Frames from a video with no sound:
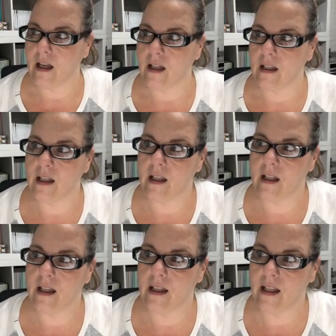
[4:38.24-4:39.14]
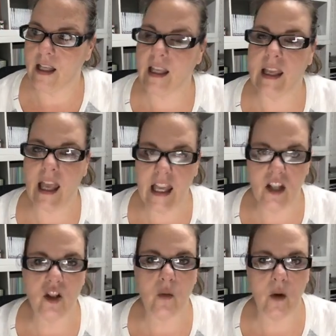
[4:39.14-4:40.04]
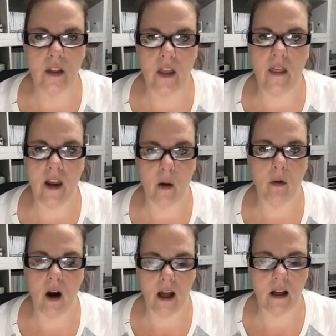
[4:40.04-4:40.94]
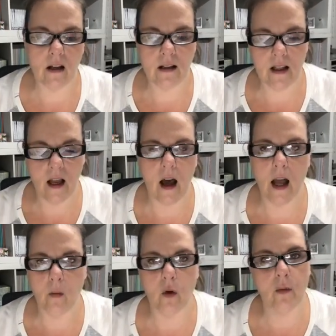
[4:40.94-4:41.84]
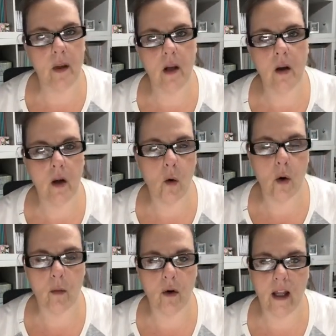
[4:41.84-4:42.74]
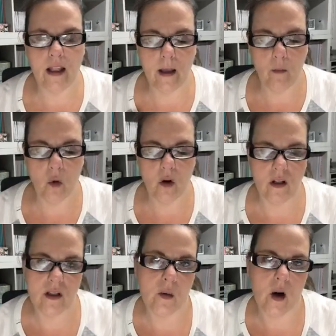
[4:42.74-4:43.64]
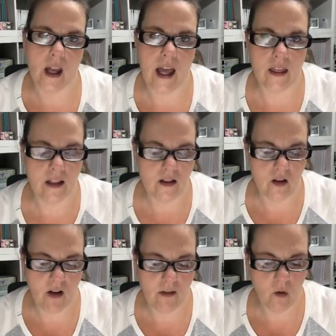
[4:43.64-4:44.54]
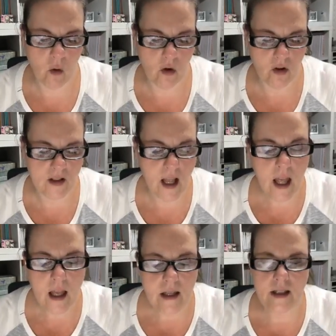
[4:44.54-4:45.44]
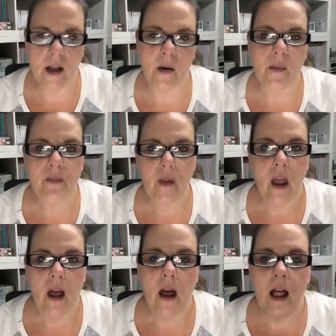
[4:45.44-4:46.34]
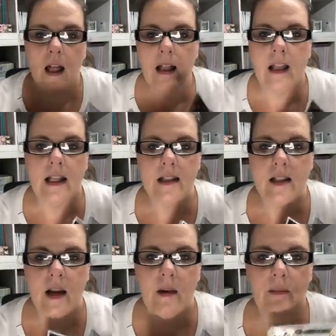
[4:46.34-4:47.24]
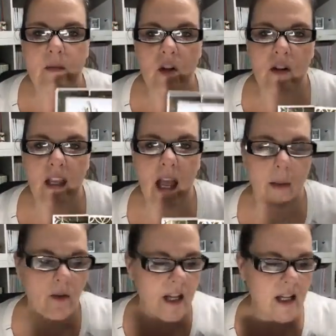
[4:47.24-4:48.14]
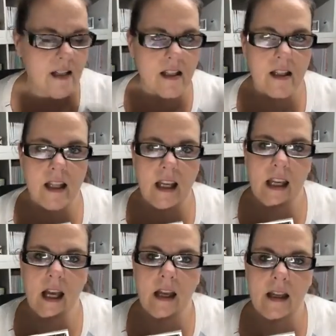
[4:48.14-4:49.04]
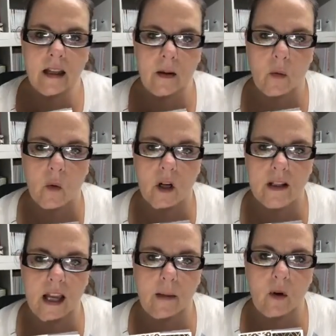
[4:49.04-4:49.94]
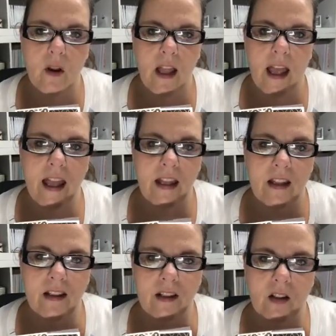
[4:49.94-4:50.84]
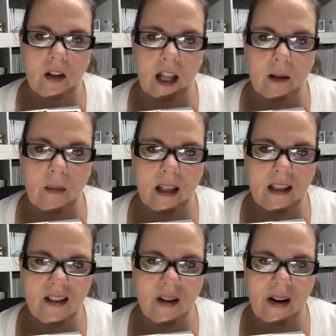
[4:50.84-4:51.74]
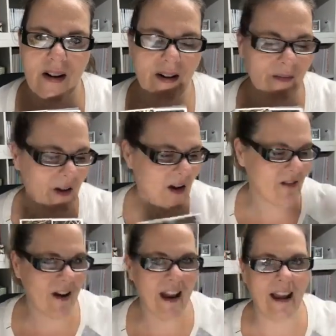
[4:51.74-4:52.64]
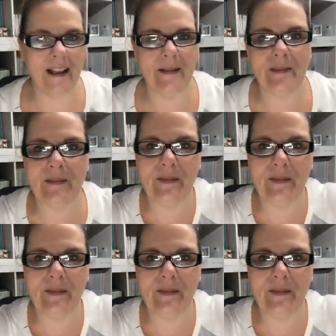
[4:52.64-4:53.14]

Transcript: uh, engaged with their products, I will be incorporating them more into our Kathleen's Craft Corners. So let's um, turn the camera down to the work table and learn how to make this card. All right.